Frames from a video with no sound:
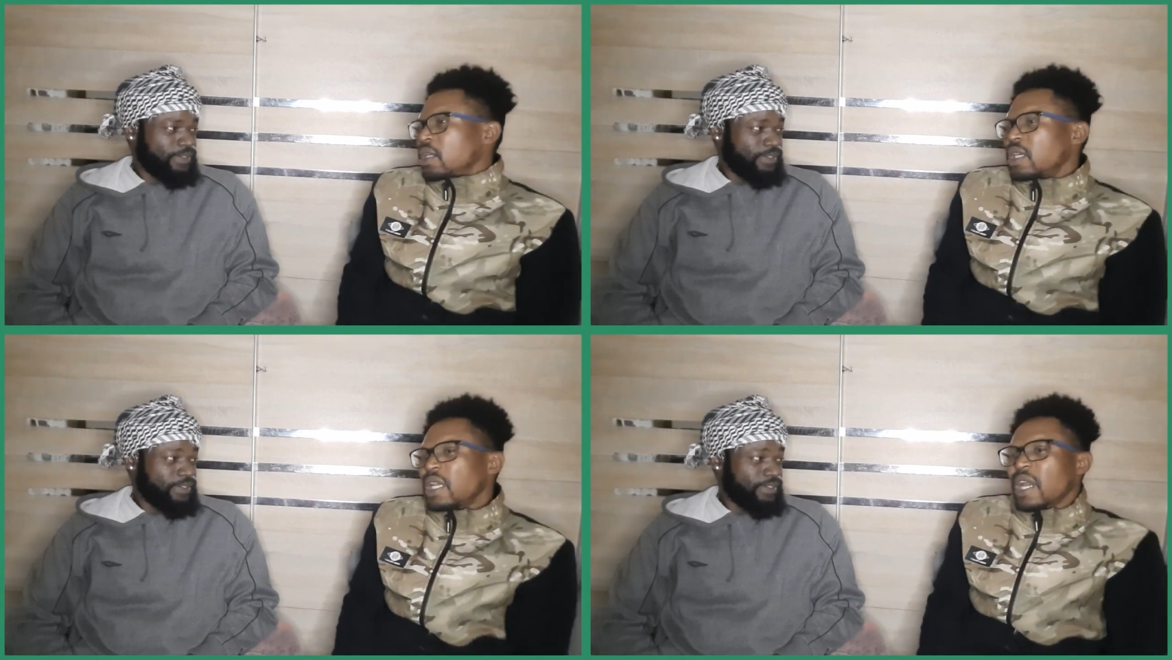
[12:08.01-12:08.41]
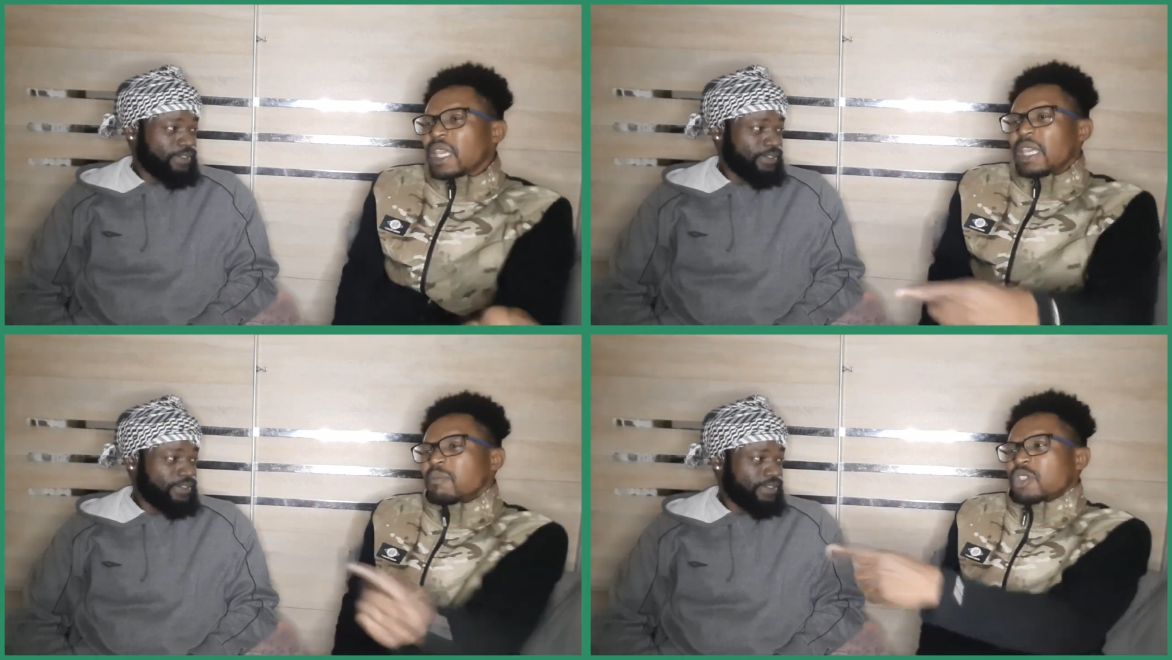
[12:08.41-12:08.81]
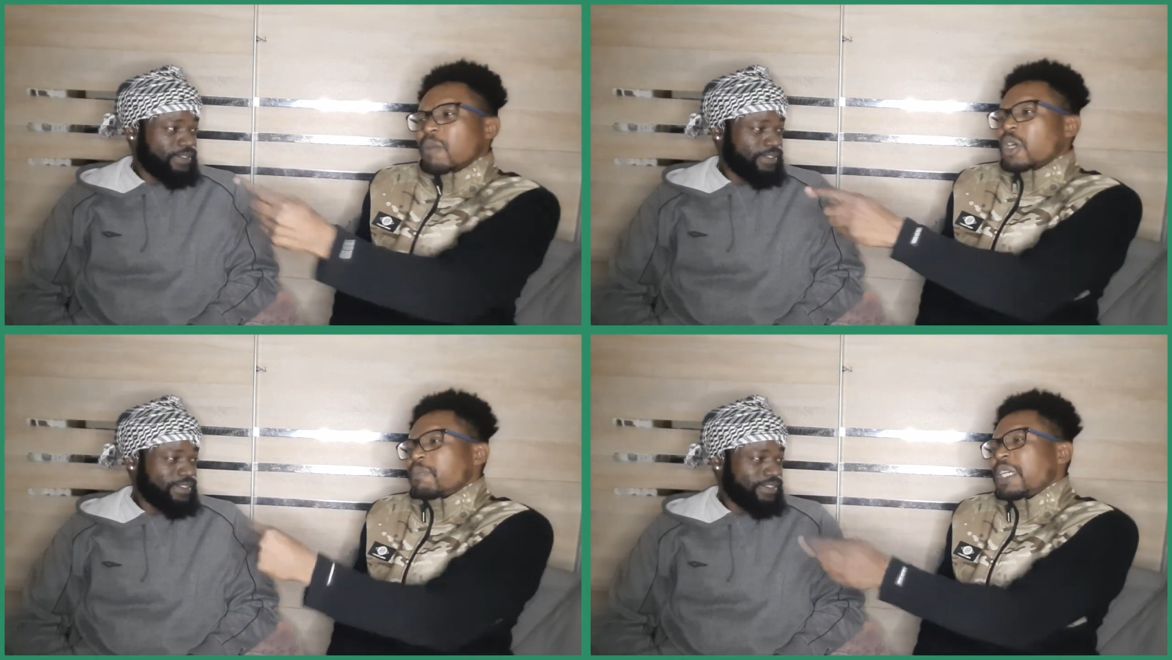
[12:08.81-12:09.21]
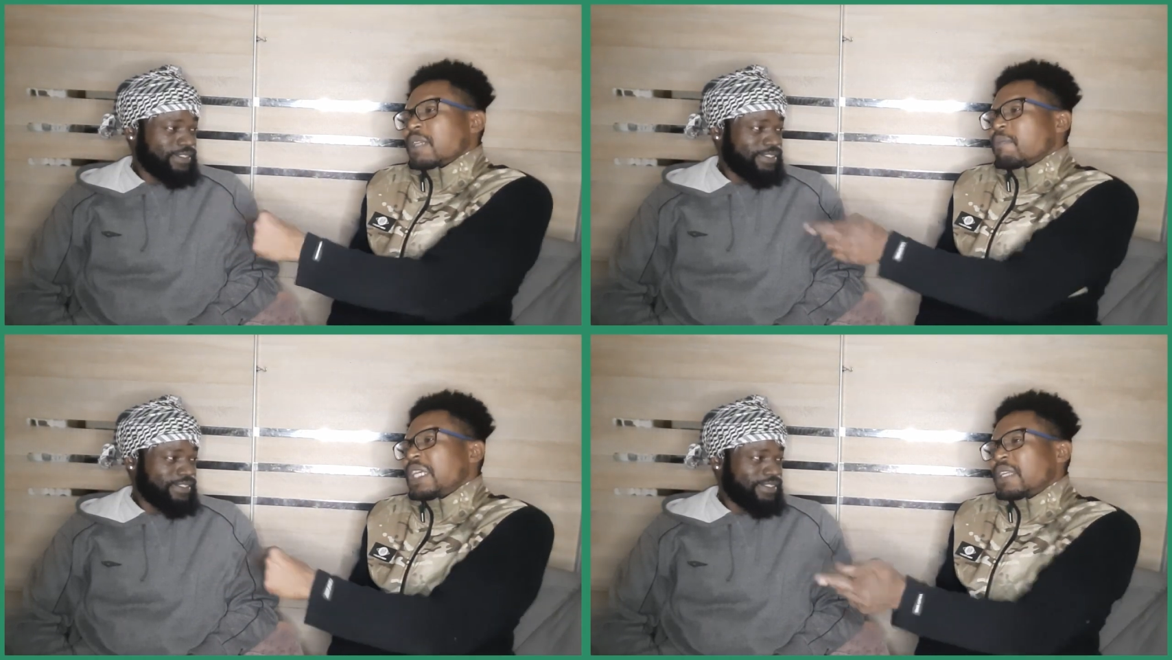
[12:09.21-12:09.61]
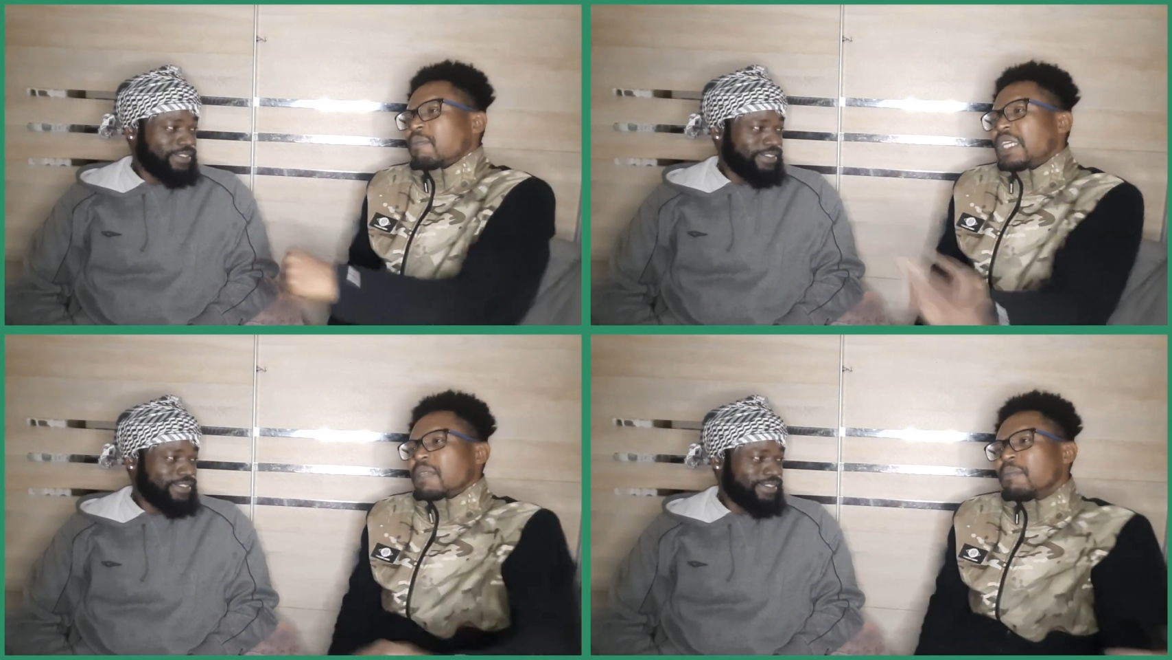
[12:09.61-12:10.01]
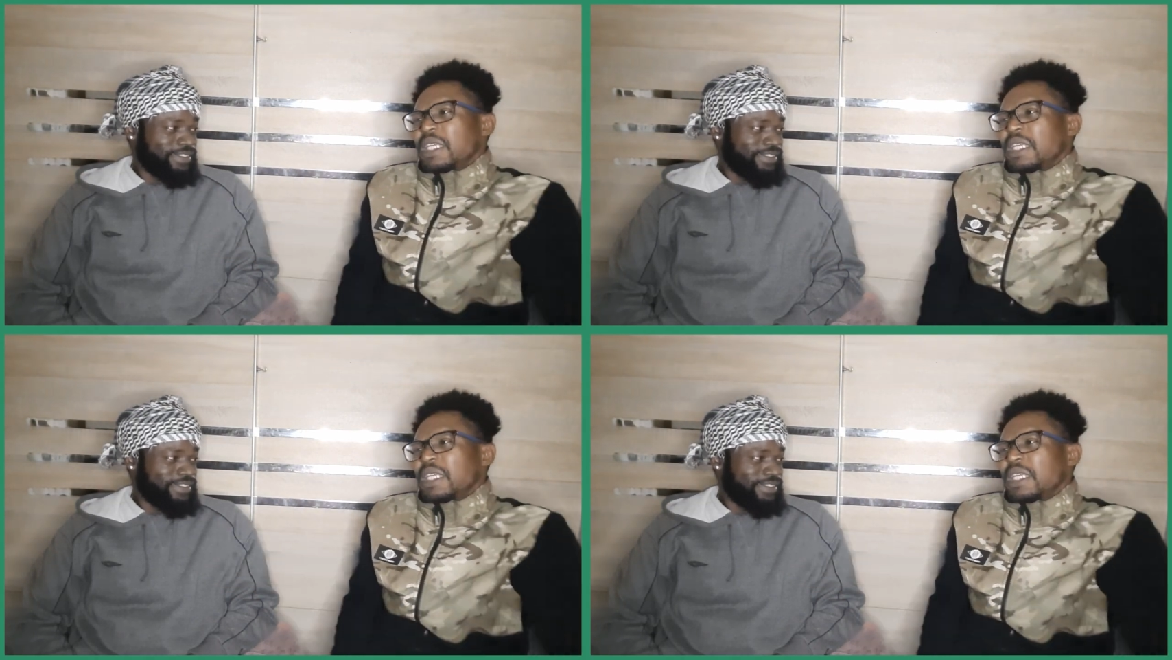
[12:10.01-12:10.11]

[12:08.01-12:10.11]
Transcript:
Speaker 1: Killer game so much beaten, beaten, beaten,